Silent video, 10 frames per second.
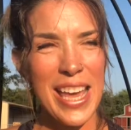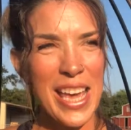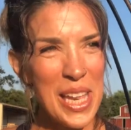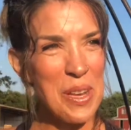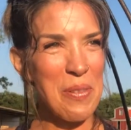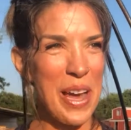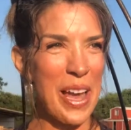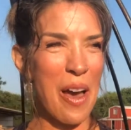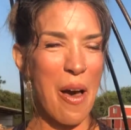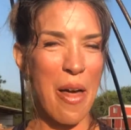
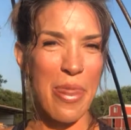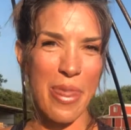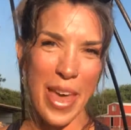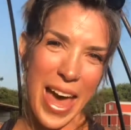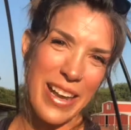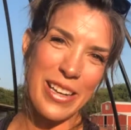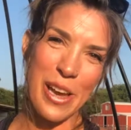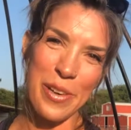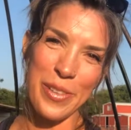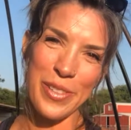anyway, on that
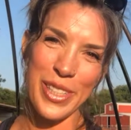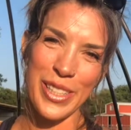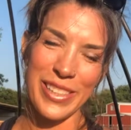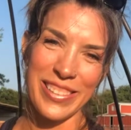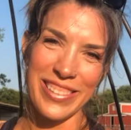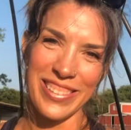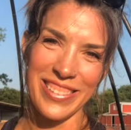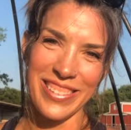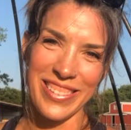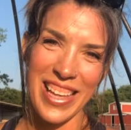note,
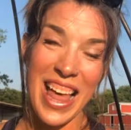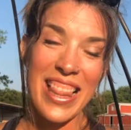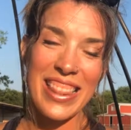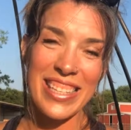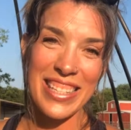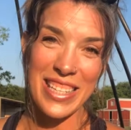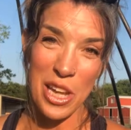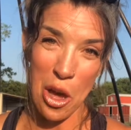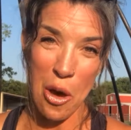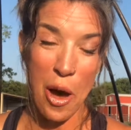listen
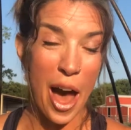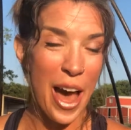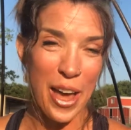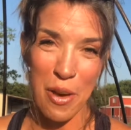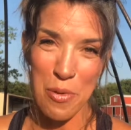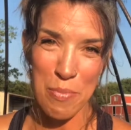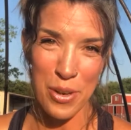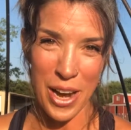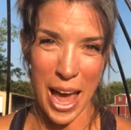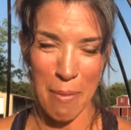to I Hope
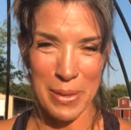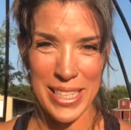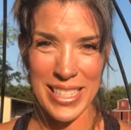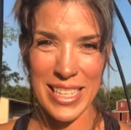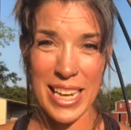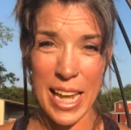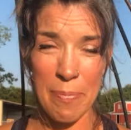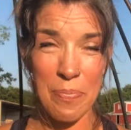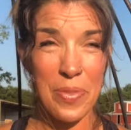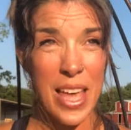You're Happy today.
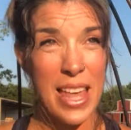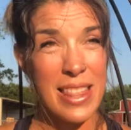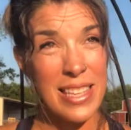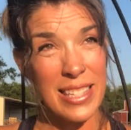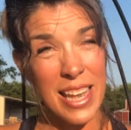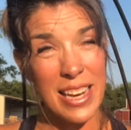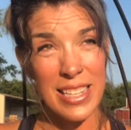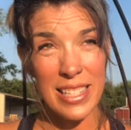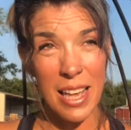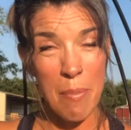The sun
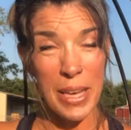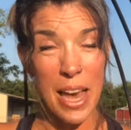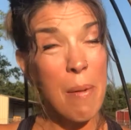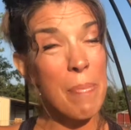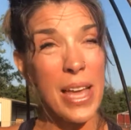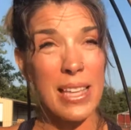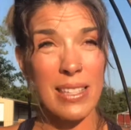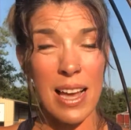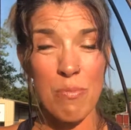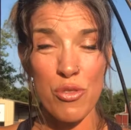is coming up, as
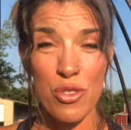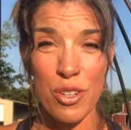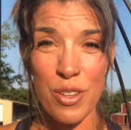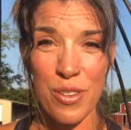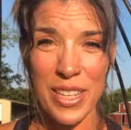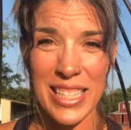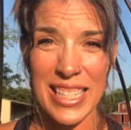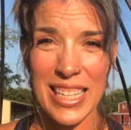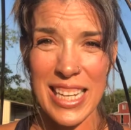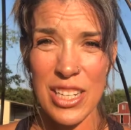I'm sure you can
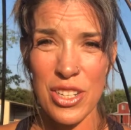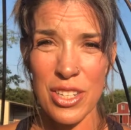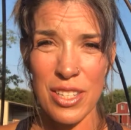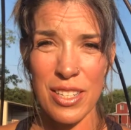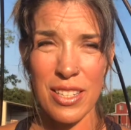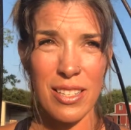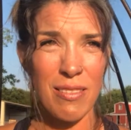see, just